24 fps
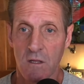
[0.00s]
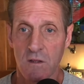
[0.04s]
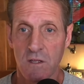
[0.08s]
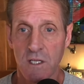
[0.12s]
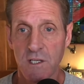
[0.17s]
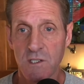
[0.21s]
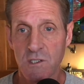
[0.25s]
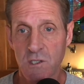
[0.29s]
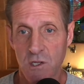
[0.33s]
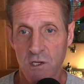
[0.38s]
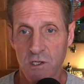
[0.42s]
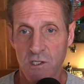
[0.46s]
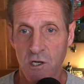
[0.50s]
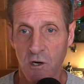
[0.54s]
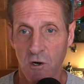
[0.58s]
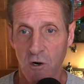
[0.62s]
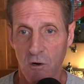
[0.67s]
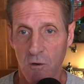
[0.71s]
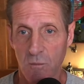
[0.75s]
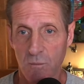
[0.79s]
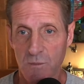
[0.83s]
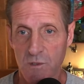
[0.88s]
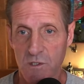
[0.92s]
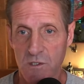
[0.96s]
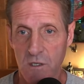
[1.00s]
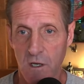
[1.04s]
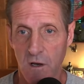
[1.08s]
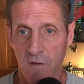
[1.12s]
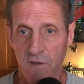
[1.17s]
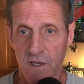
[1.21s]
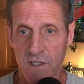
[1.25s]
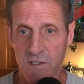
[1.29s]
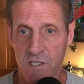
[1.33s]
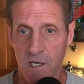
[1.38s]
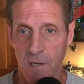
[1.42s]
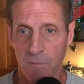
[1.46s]
these are the terms
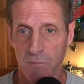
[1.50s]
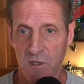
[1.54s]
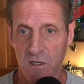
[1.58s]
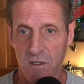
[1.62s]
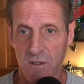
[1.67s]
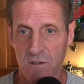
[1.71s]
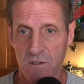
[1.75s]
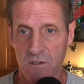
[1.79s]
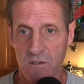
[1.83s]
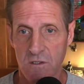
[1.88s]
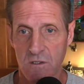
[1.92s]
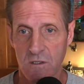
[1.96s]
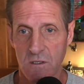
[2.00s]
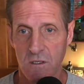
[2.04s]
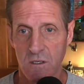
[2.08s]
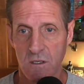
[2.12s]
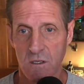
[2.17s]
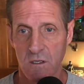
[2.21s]
of acceptance.